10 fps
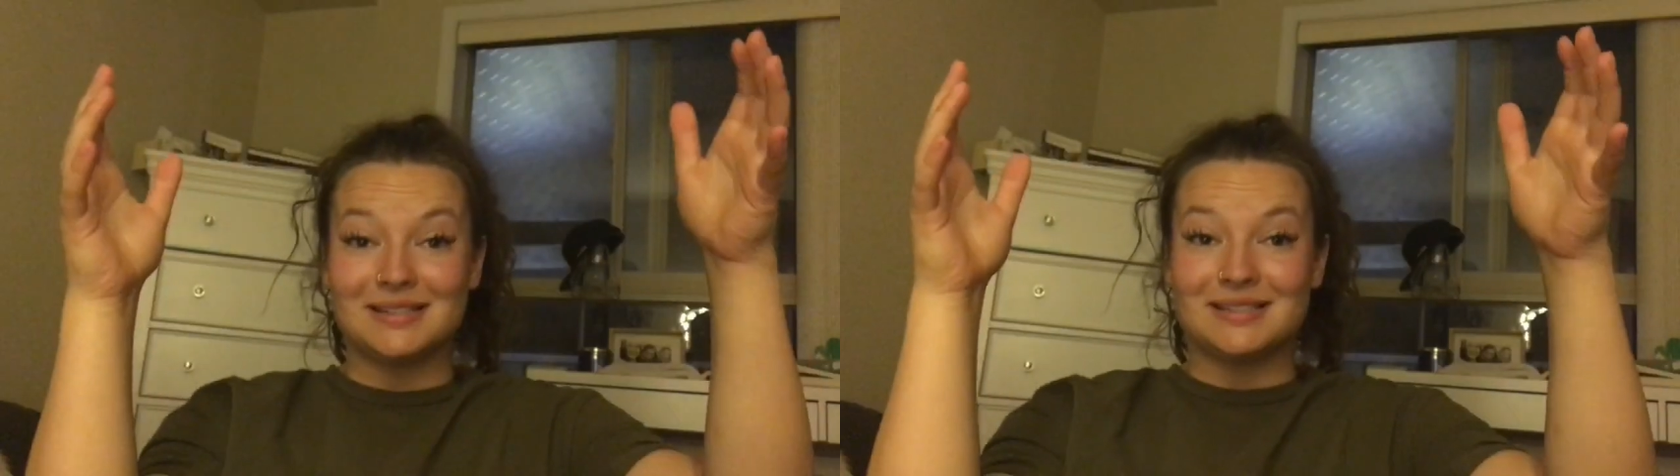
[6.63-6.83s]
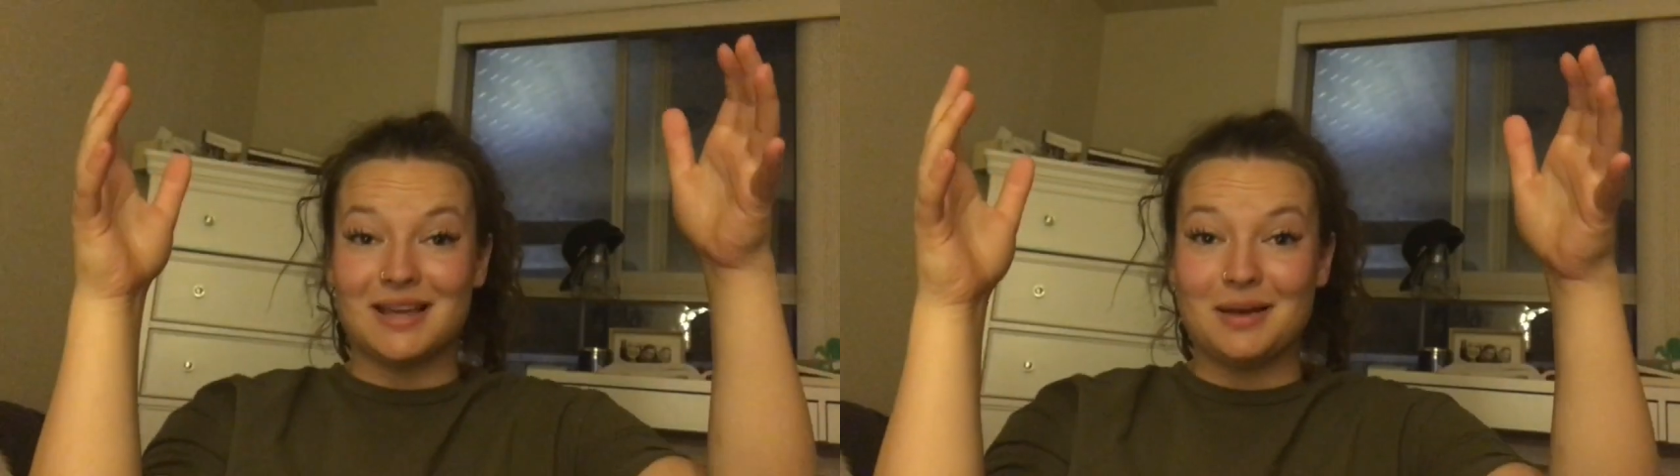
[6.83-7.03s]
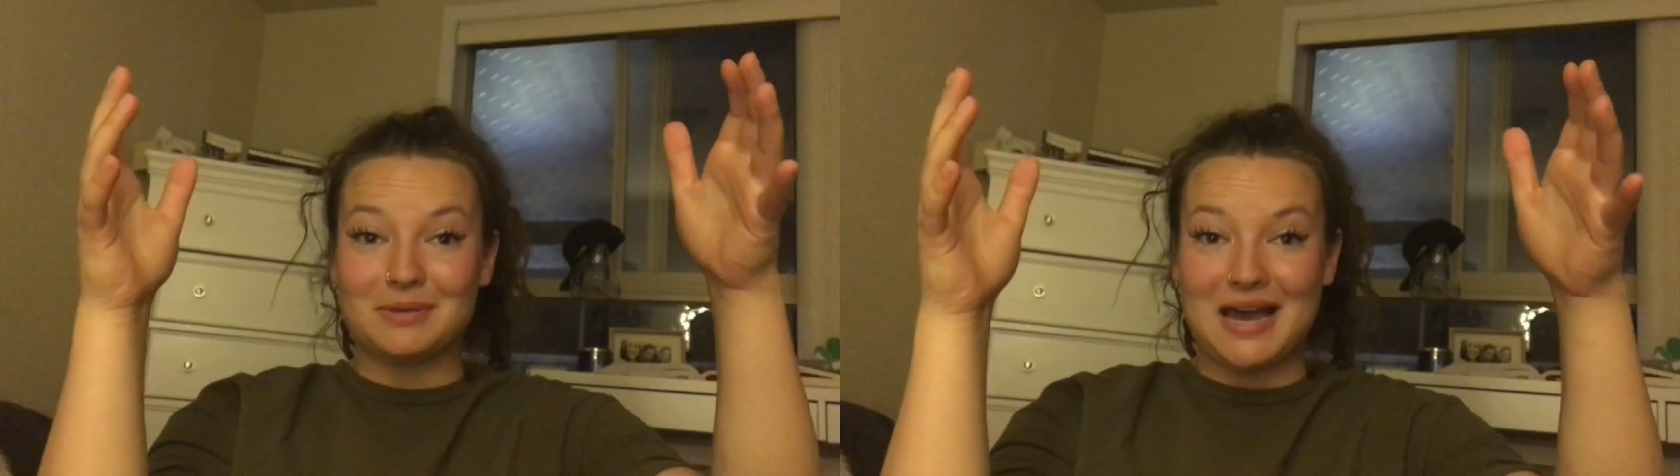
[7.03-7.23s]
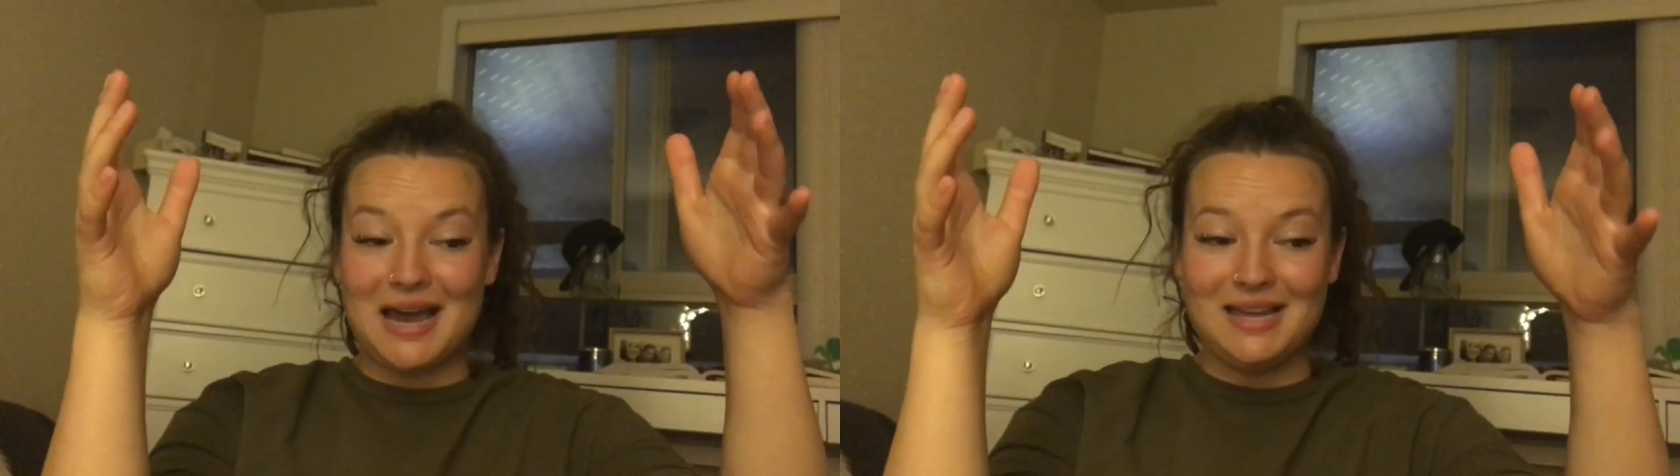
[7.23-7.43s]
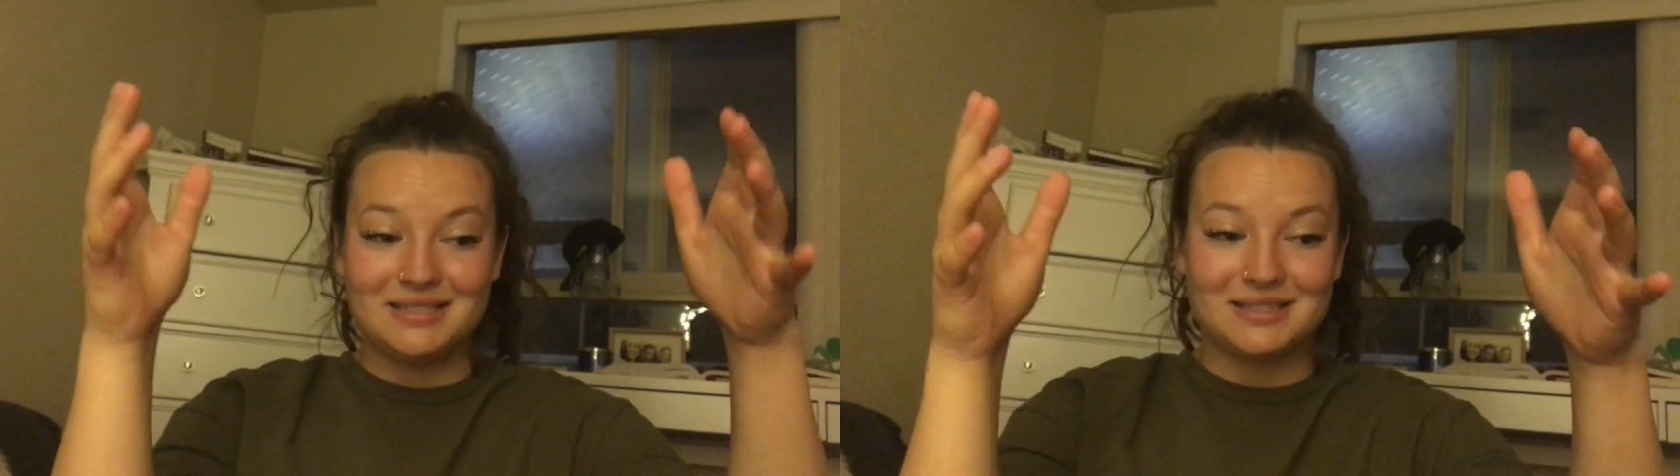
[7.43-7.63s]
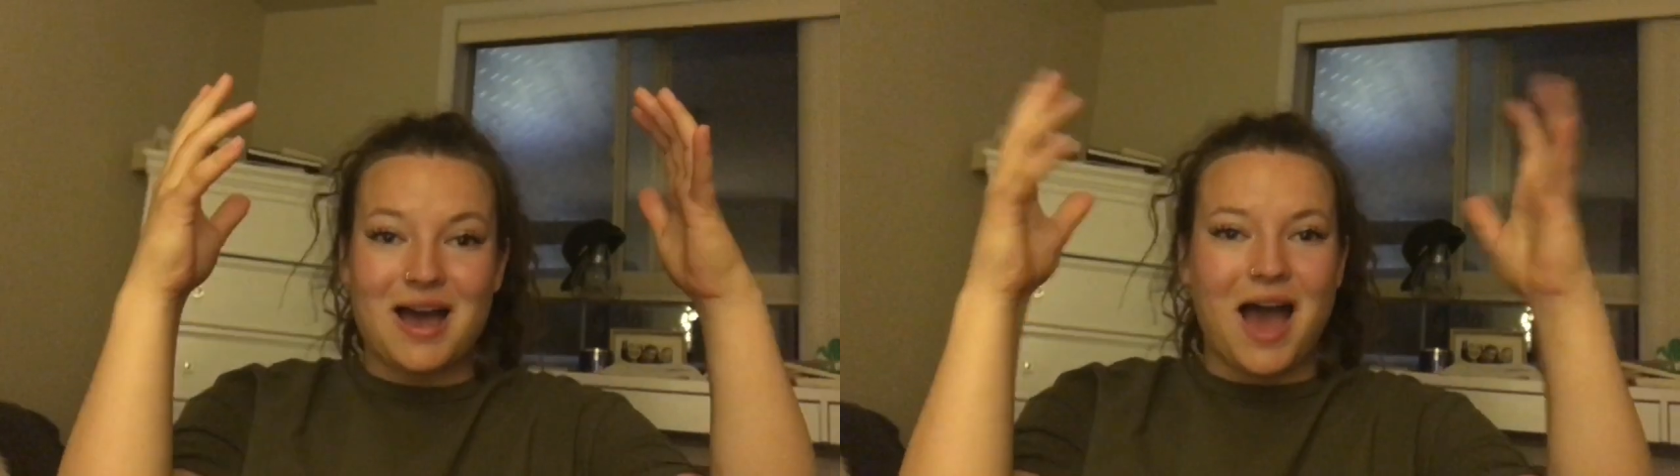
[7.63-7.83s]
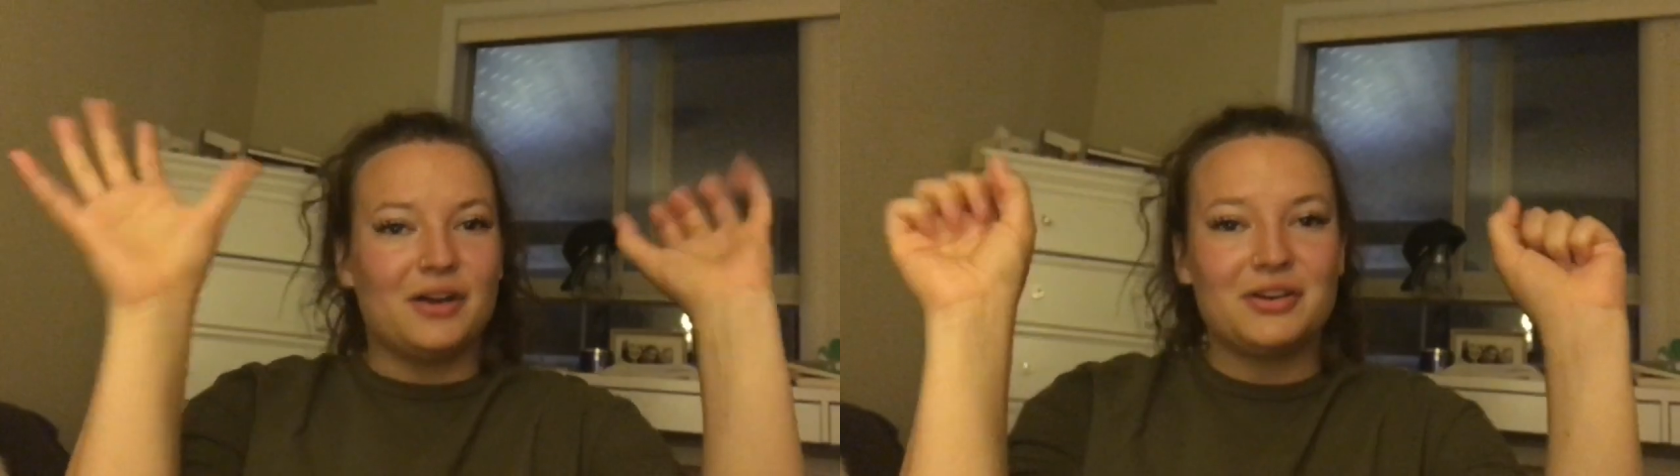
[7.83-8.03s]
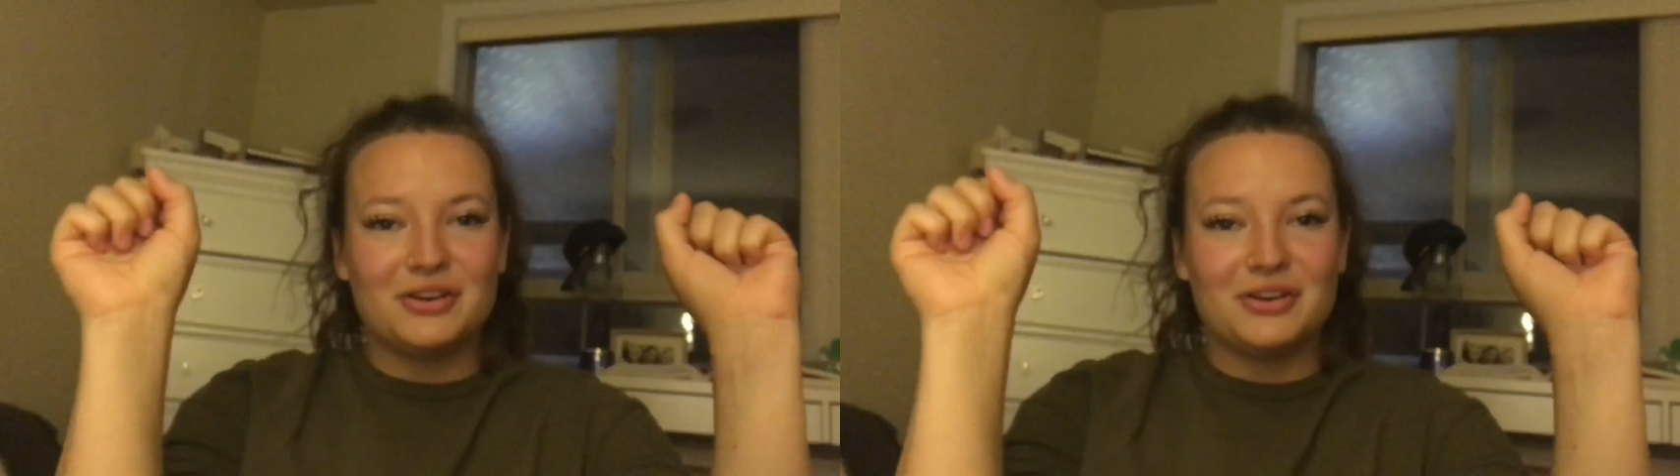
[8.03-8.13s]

Sup guys? I don't